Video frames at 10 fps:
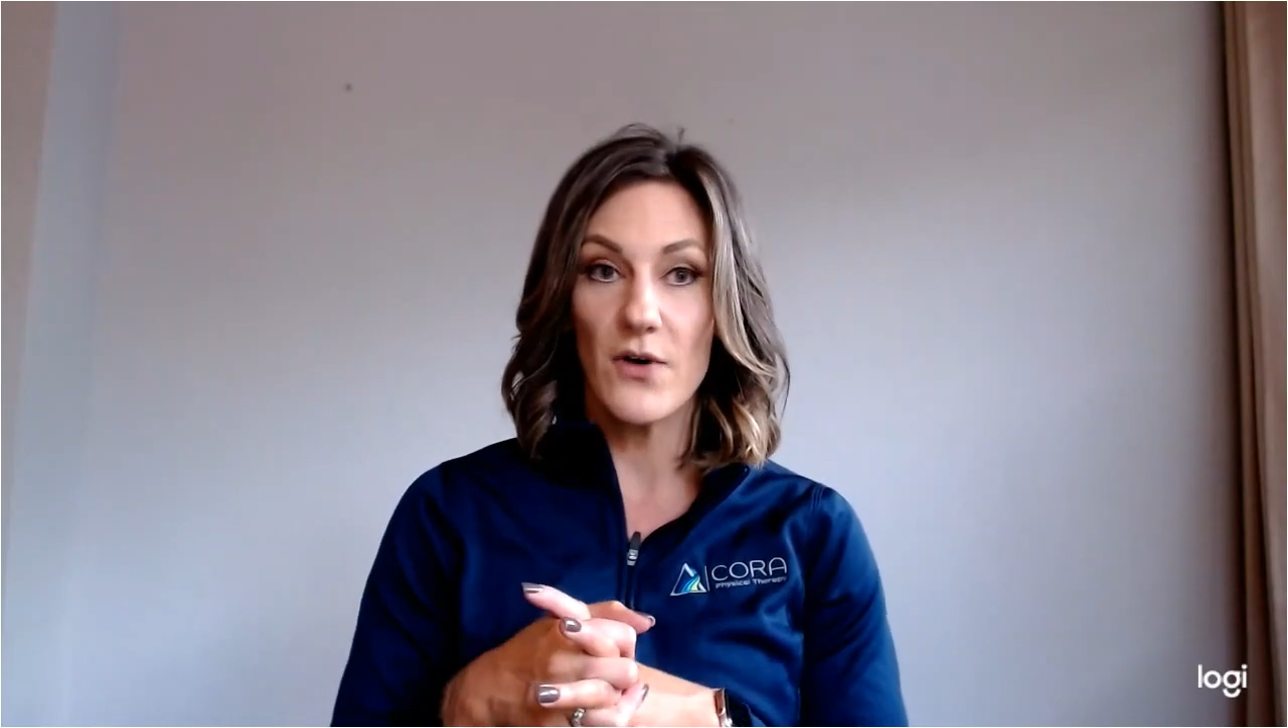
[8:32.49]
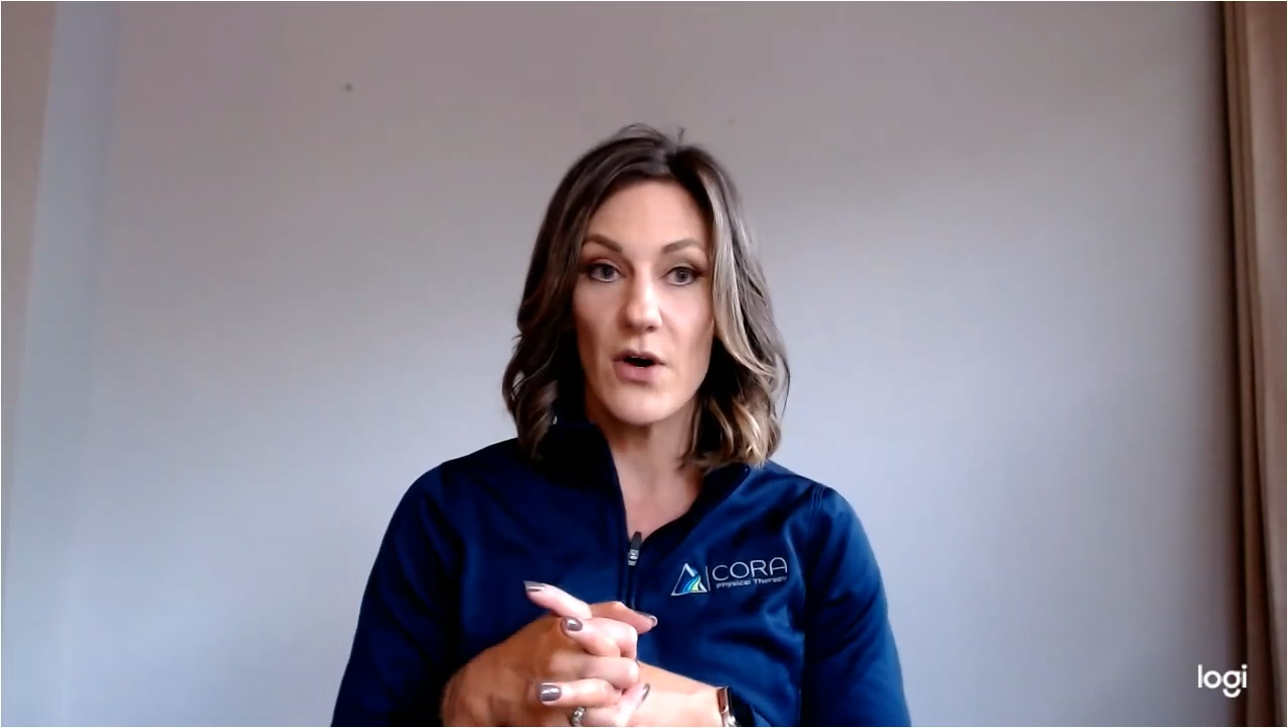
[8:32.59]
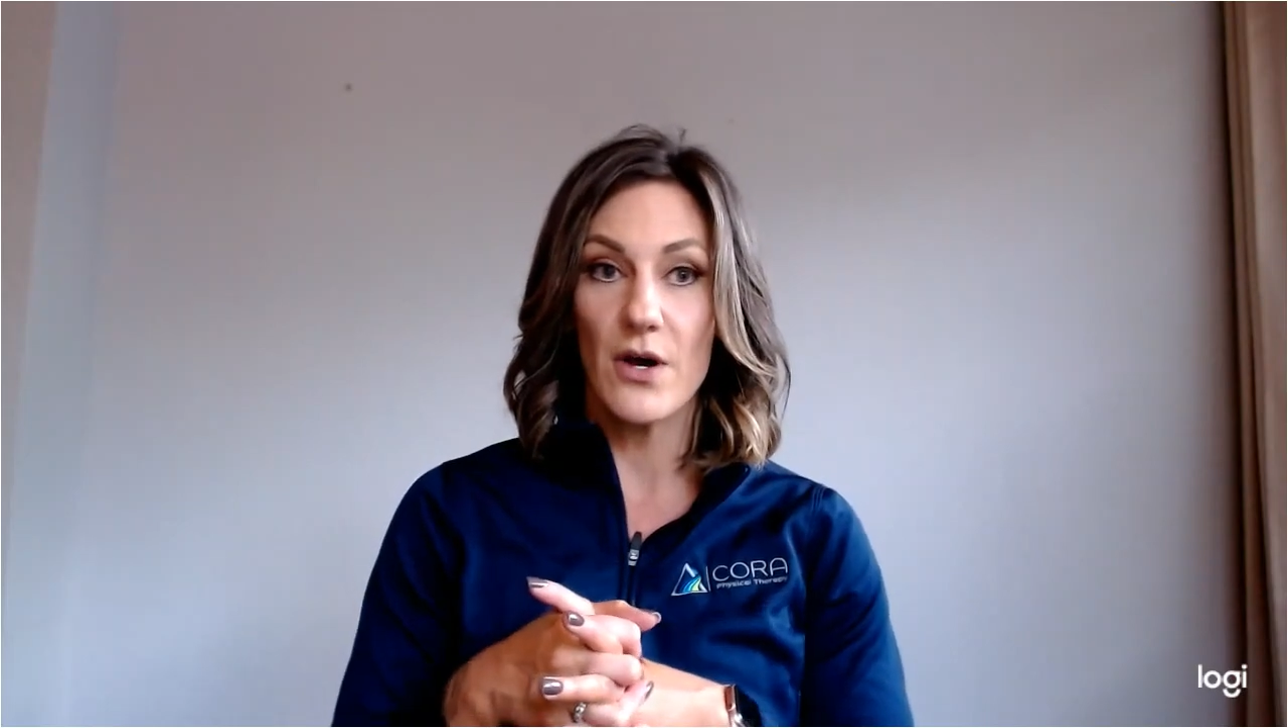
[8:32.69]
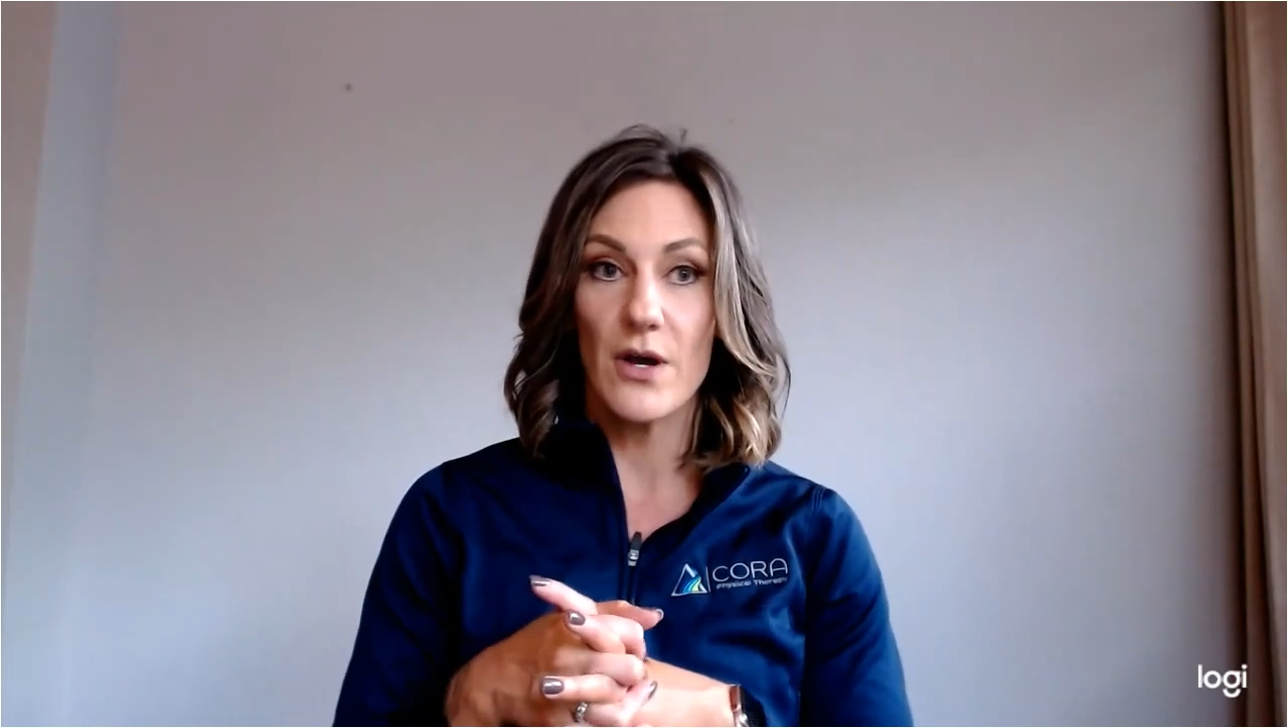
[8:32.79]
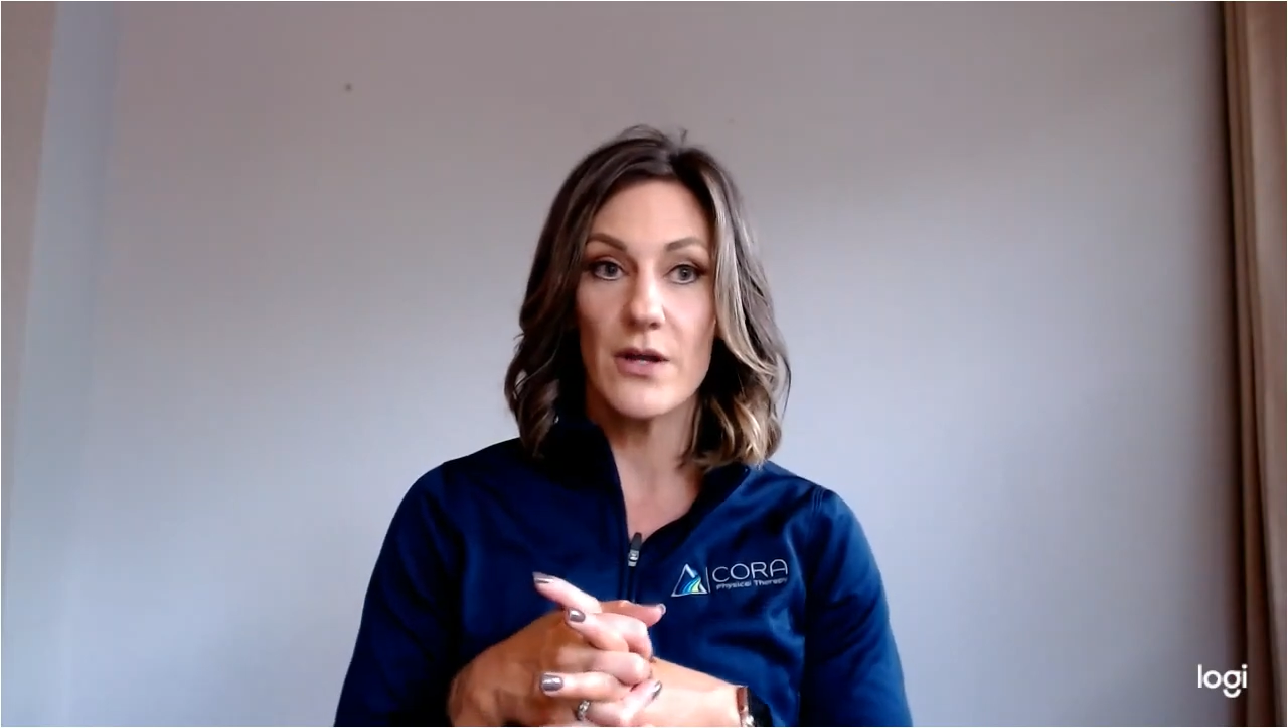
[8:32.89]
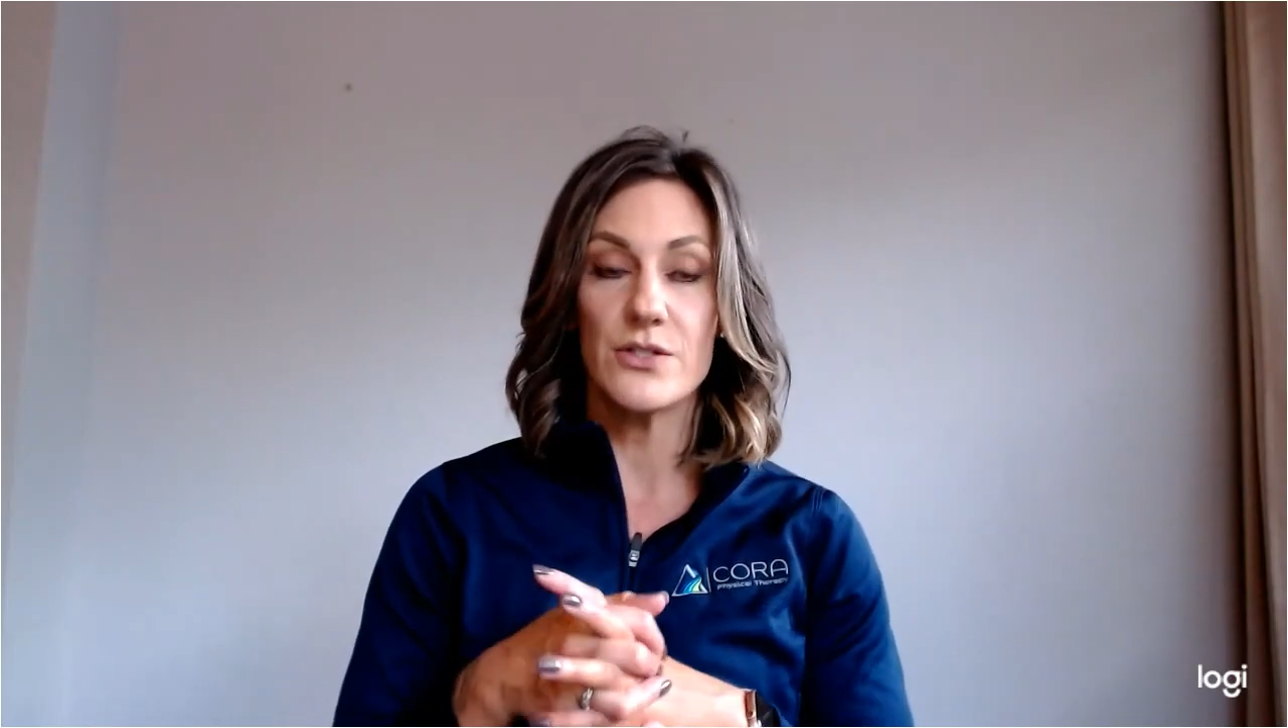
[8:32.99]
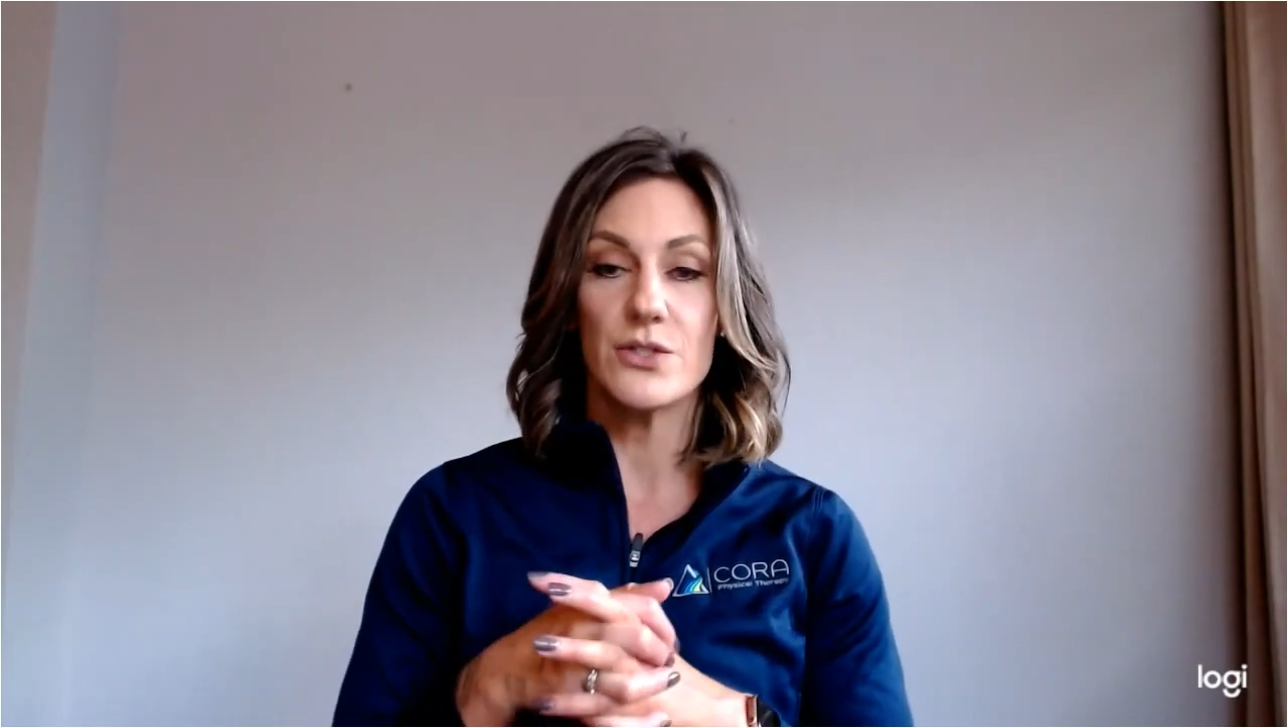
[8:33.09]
on